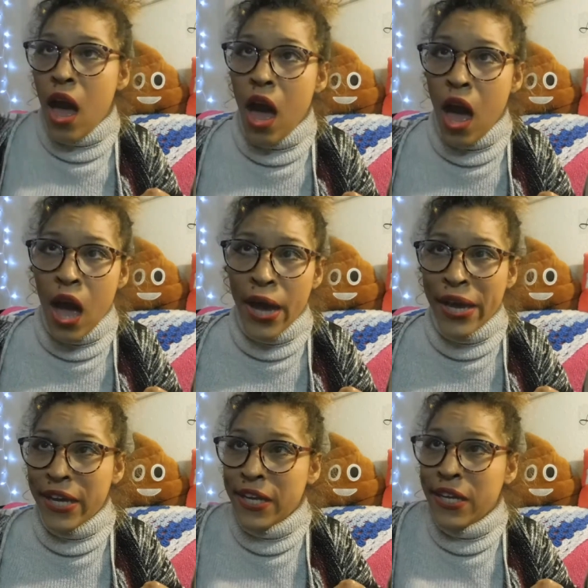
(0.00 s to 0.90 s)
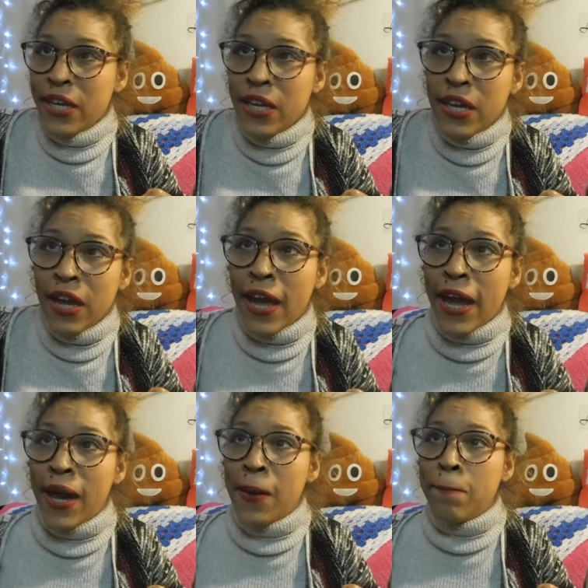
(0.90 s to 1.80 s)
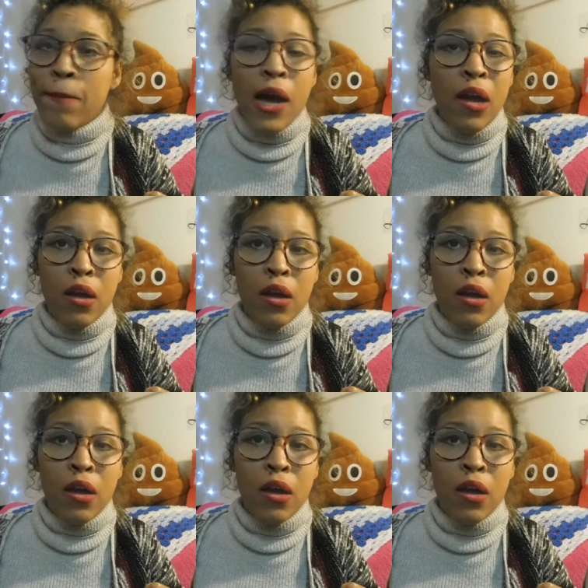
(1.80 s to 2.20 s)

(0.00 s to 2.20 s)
I am